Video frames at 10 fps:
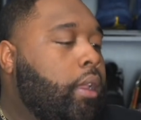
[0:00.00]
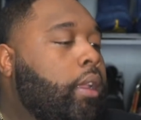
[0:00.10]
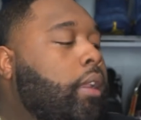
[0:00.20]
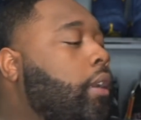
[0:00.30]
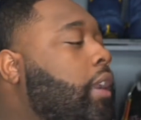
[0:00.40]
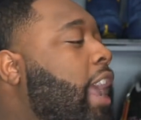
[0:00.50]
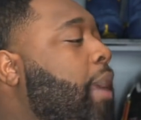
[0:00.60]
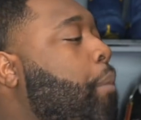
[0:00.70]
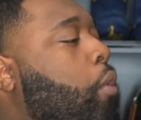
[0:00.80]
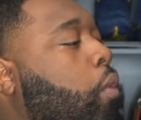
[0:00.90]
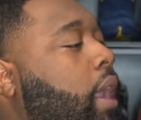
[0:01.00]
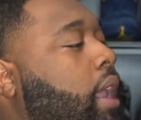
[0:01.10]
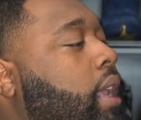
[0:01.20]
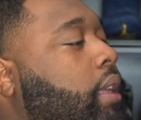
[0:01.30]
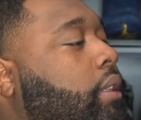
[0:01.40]
Label
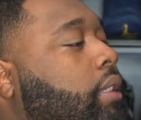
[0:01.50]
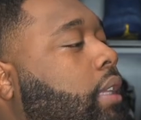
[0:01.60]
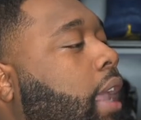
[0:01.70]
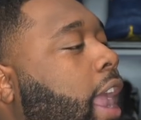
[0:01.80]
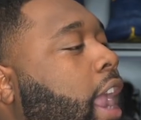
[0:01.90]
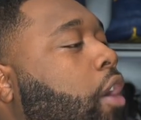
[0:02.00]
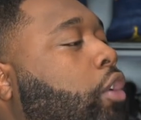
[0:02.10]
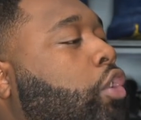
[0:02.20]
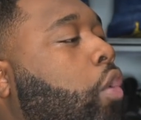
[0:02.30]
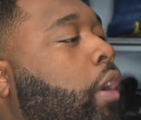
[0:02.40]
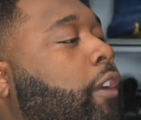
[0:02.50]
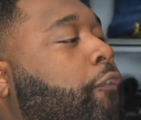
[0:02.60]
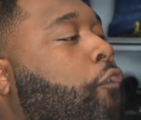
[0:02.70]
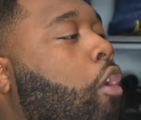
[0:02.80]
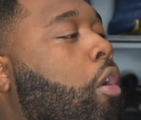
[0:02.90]
reads, Air Jordan
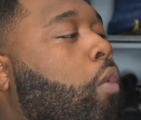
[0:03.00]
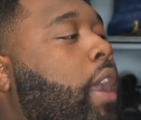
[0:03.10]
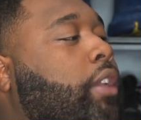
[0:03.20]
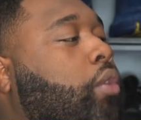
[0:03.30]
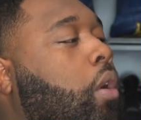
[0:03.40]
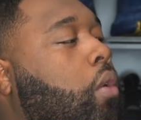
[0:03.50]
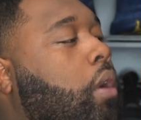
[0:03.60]
four Retro.